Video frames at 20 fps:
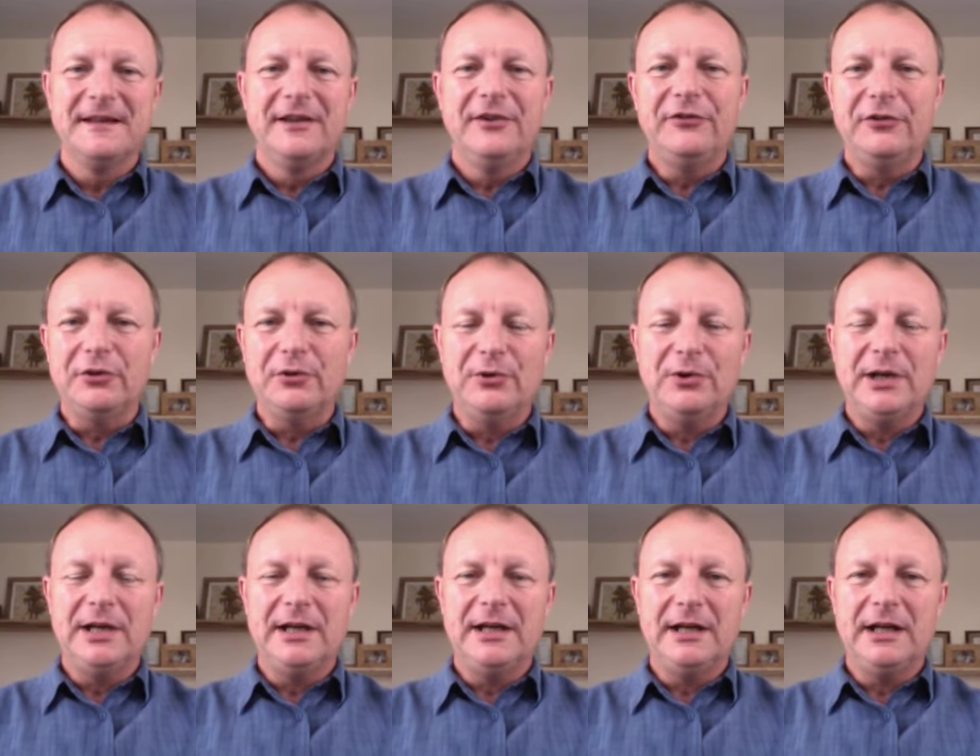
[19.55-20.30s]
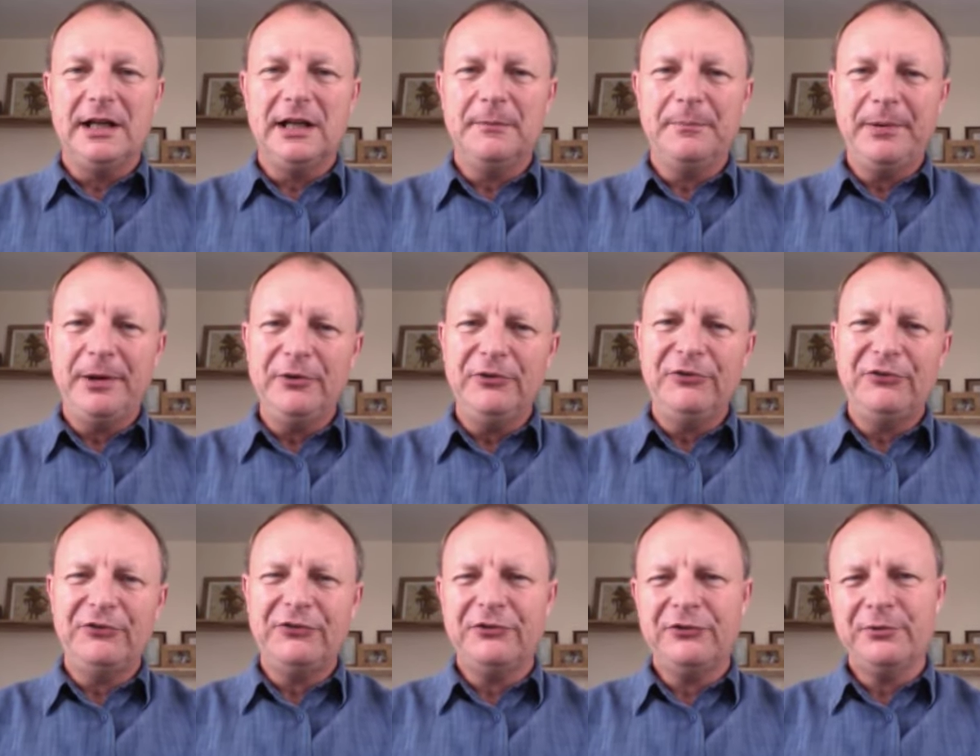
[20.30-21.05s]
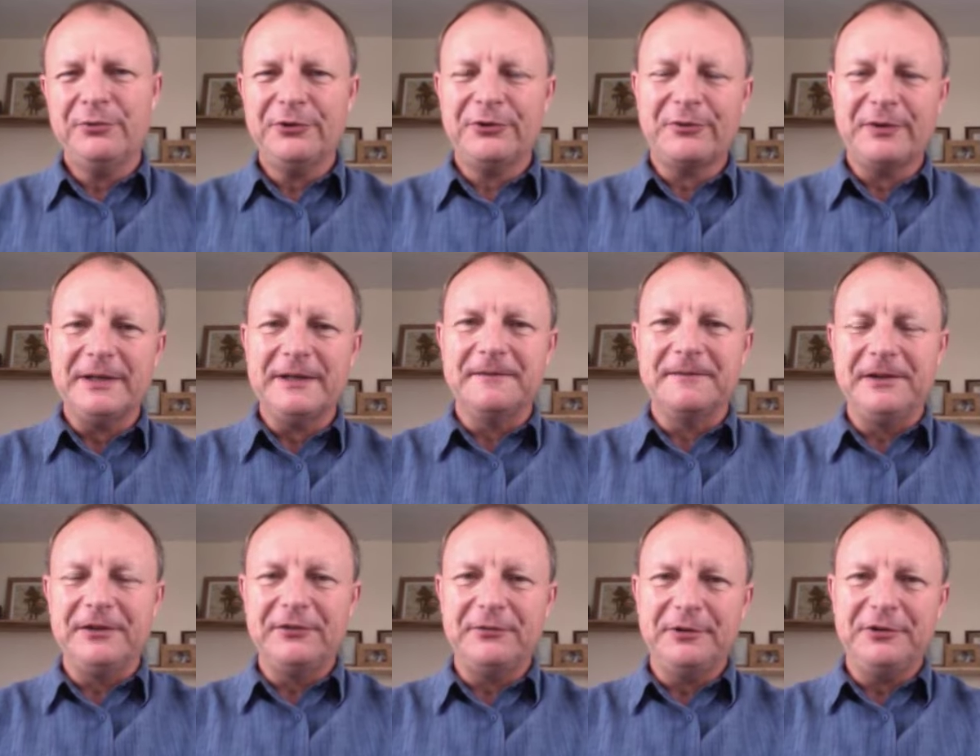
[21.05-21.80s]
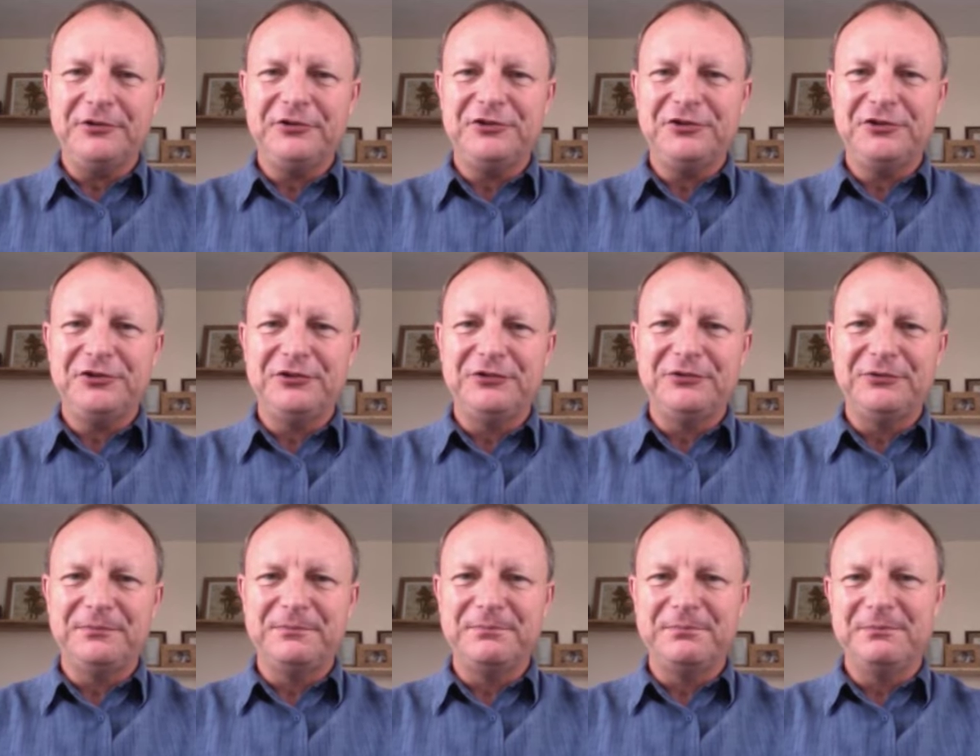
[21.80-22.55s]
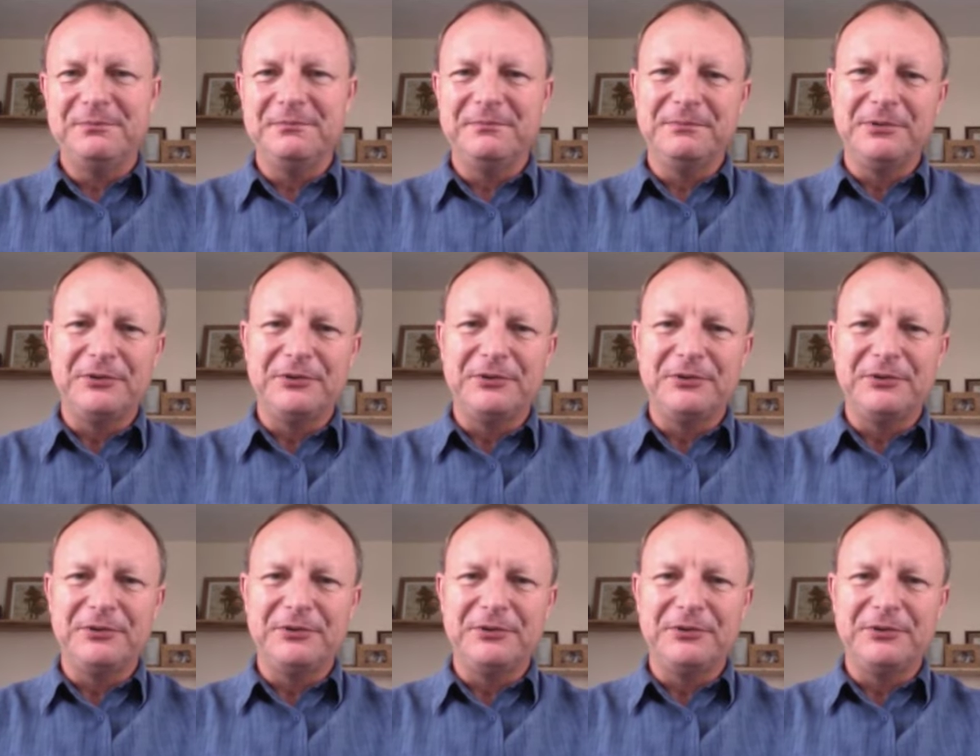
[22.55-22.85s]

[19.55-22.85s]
So uh, I'll post two or three of these questions mm,